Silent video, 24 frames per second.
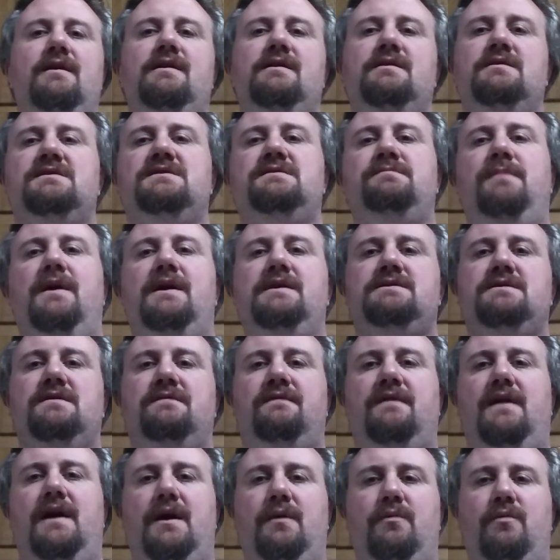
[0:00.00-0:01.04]

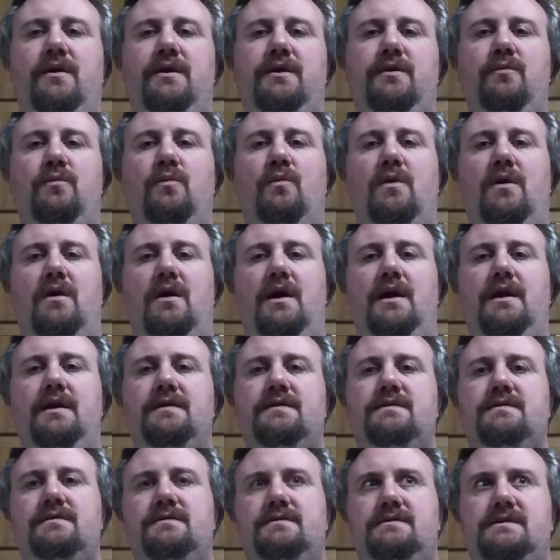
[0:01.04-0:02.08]
specify what you
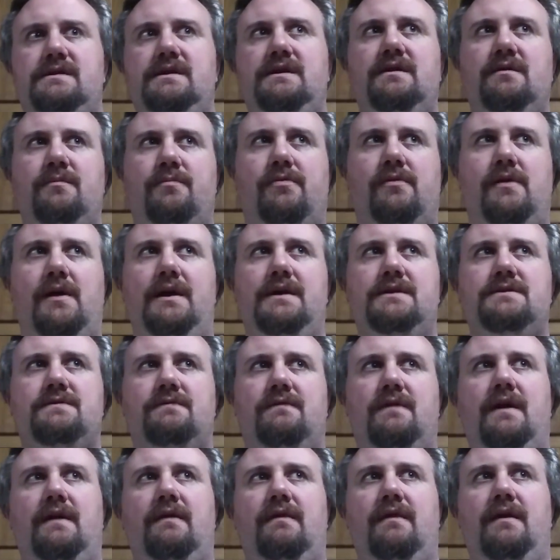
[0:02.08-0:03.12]
want, see the price
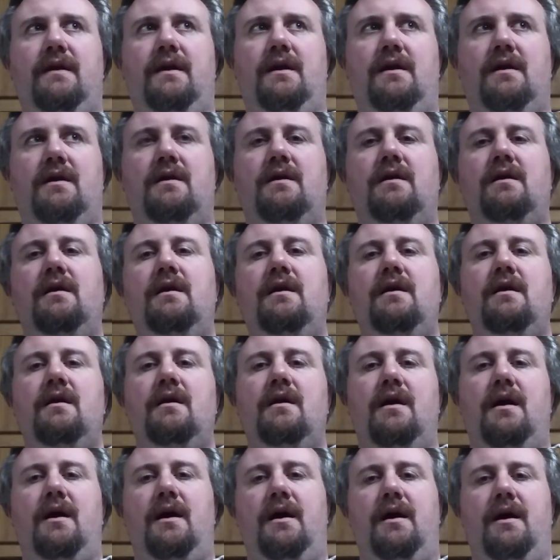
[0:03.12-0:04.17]
right there,
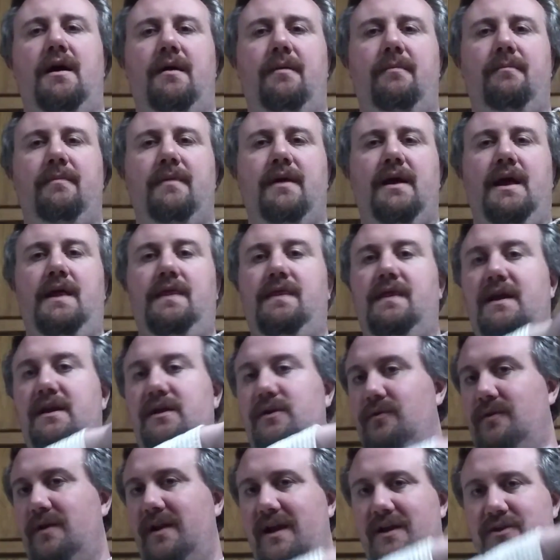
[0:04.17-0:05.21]
and then
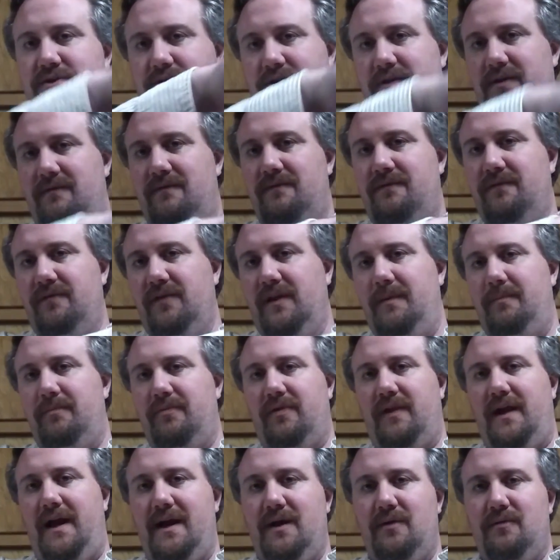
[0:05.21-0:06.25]
you could actually
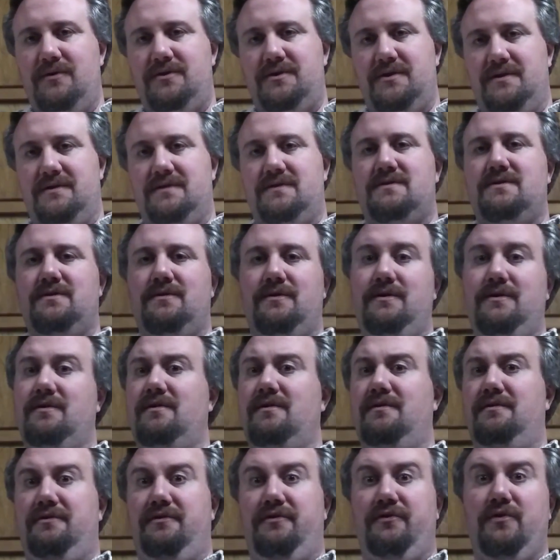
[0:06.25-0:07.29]
flip languages, so you
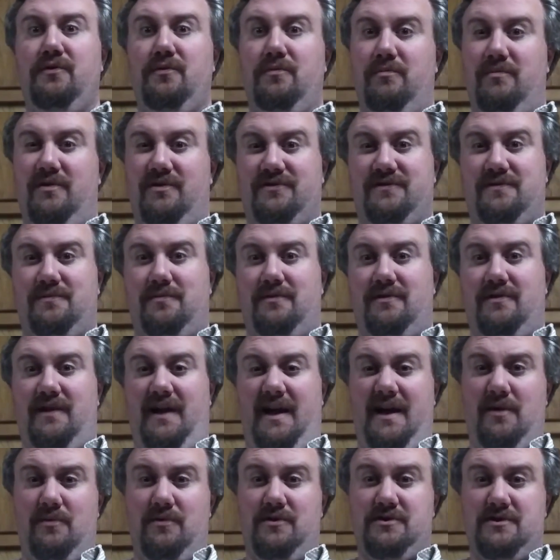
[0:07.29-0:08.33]
could do multiple
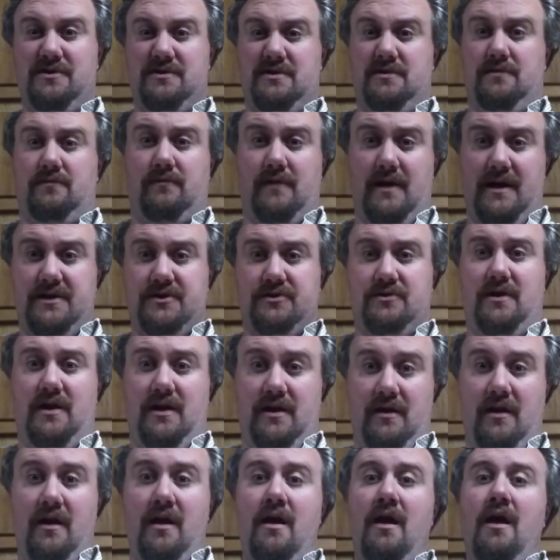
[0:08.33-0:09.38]
languages. A
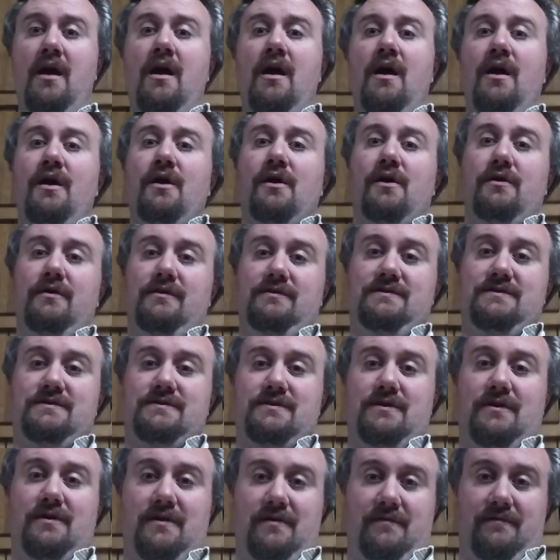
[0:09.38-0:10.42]
restaurant could
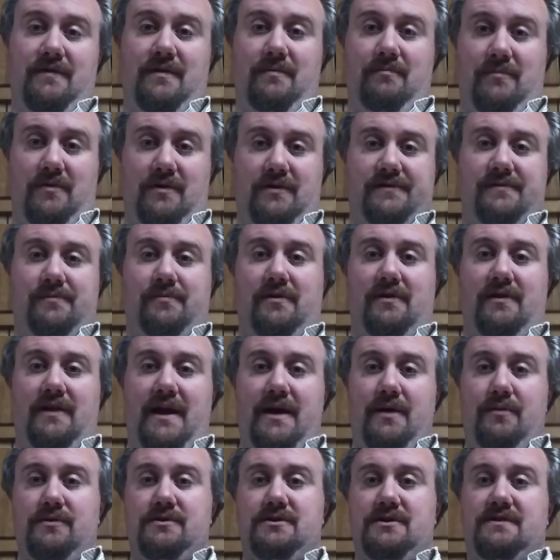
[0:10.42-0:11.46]
serve in multiple
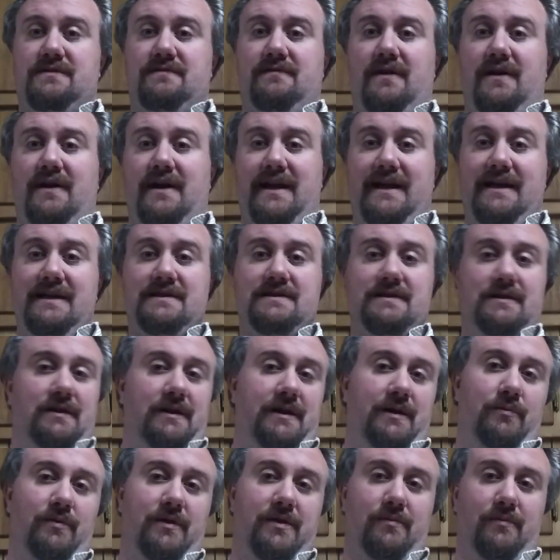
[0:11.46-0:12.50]
languages very
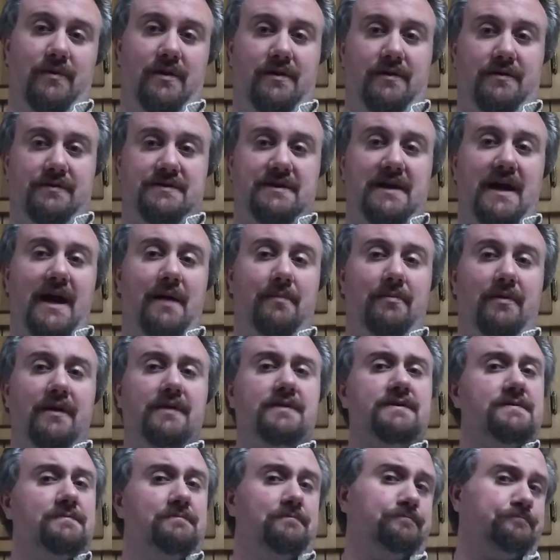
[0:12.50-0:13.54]
easily with one of those
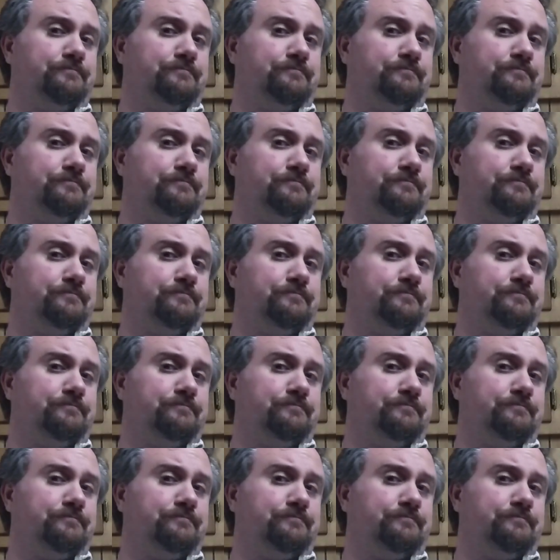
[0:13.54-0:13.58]
tablets.